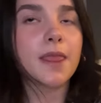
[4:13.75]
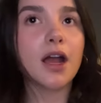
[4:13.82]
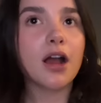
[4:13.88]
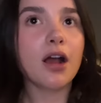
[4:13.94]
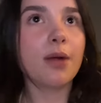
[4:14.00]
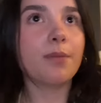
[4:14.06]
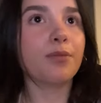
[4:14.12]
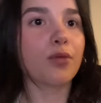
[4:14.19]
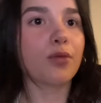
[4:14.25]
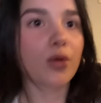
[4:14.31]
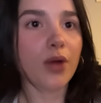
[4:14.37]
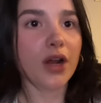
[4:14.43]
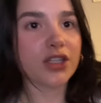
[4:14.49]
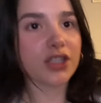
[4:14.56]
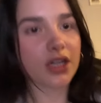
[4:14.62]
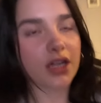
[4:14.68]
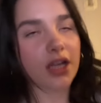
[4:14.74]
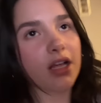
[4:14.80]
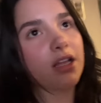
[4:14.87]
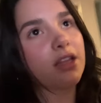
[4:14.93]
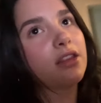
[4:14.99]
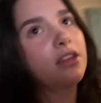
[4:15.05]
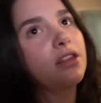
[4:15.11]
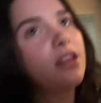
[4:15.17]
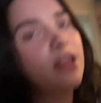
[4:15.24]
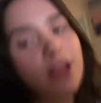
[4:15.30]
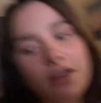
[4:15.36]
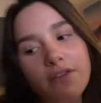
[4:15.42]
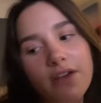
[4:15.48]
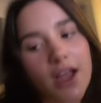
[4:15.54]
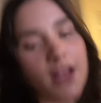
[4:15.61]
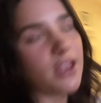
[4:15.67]
Um, we're watching
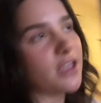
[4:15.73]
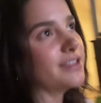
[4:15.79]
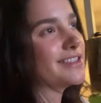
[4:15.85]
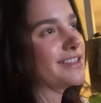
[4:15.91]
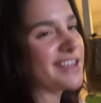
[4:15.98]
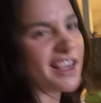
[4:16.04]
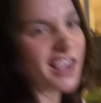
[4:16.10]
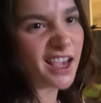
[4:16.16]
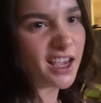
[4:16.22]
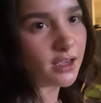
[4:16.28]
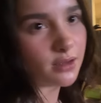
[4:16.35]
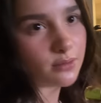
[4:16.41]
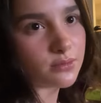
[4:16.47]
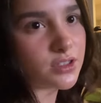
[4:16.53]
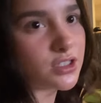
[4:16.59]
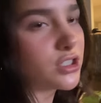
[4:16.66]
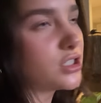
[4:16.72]
Love Island Games.